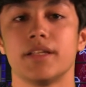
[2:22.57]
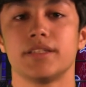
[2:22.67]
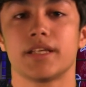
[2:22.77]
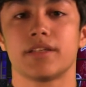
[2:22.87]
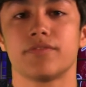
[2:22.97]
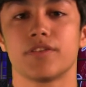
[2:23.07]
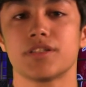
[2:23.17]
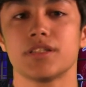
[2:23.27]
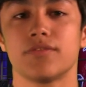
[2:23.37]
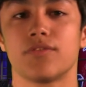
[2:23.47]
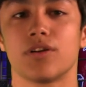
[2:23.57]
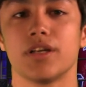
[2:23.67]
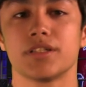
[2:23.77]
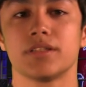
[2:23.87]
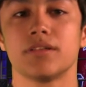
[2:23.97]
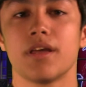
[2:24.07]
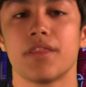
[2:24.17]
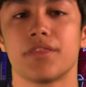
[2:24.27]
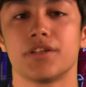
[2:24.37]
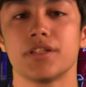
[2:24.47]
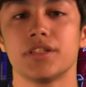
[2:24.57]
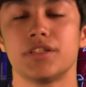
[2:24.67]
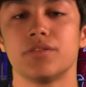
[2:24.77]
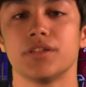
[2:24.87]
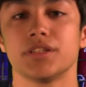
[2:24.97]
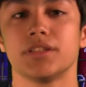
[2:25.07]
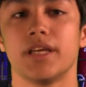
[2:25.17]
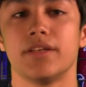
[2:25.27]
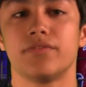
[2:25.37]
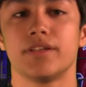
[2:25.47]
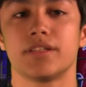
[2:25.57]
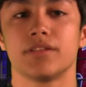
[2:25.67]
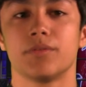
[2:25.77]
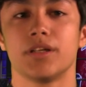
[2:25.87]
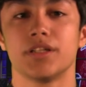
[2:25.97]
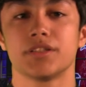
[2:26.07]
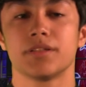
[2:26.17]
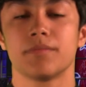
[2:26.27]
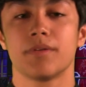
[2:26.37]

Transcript: taking first in the 400, third in the 200, and fifth in the 100.